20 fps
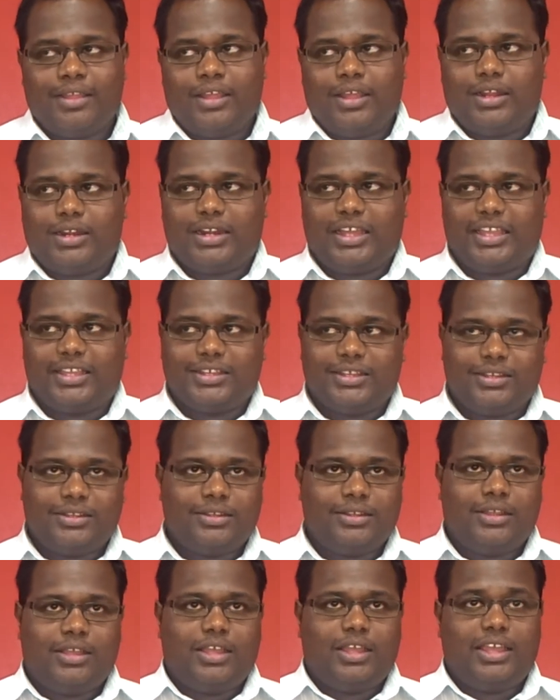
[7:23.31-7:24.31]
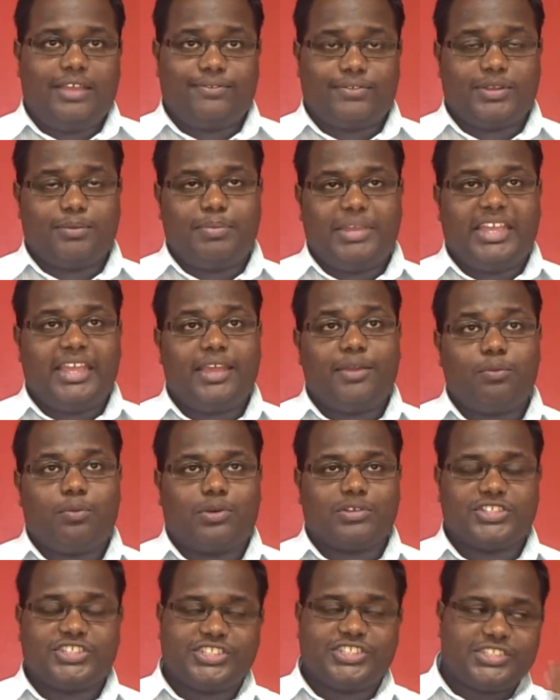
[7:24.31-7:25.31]
Like if the BA
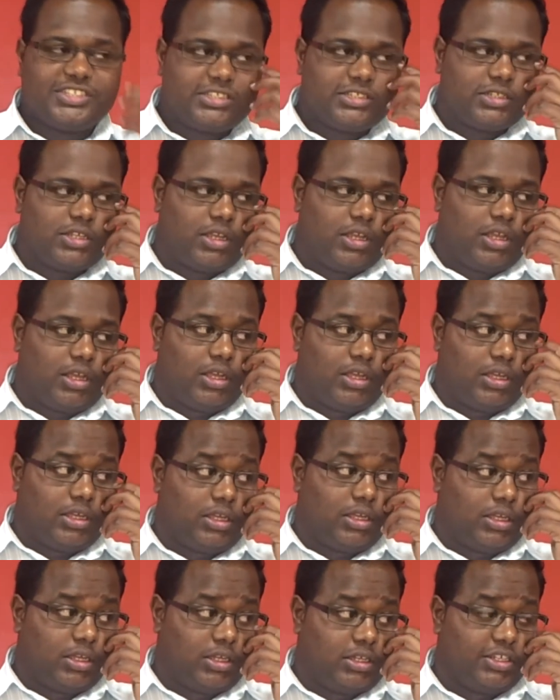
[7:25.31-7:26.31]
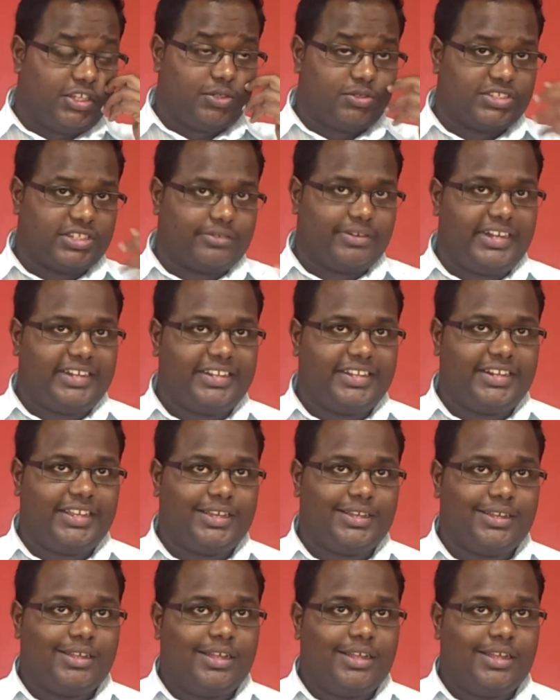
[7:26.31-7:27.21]
wants a user criteria